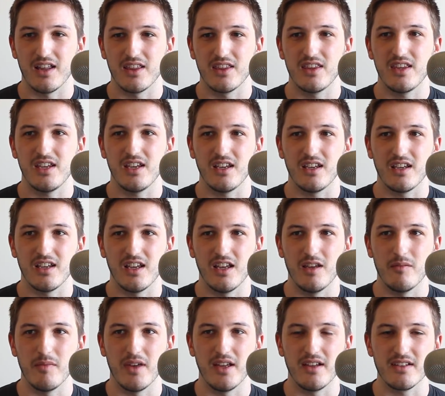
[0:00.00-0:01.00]
I think
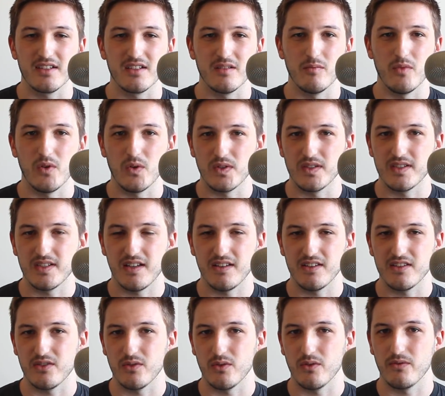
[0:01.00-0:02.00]
it makes the most
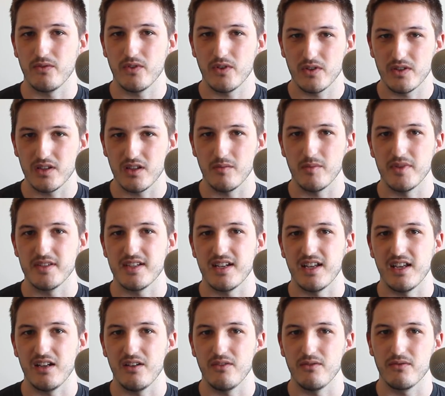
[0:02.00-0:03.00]
sense to refer to them as a
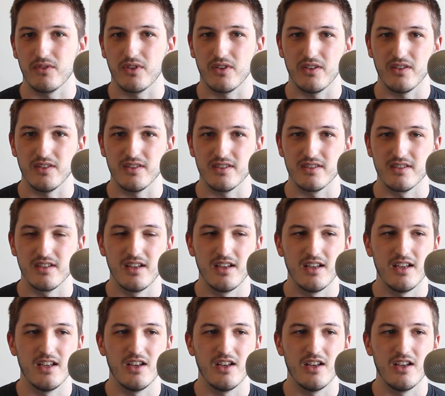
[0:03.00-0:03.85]
native because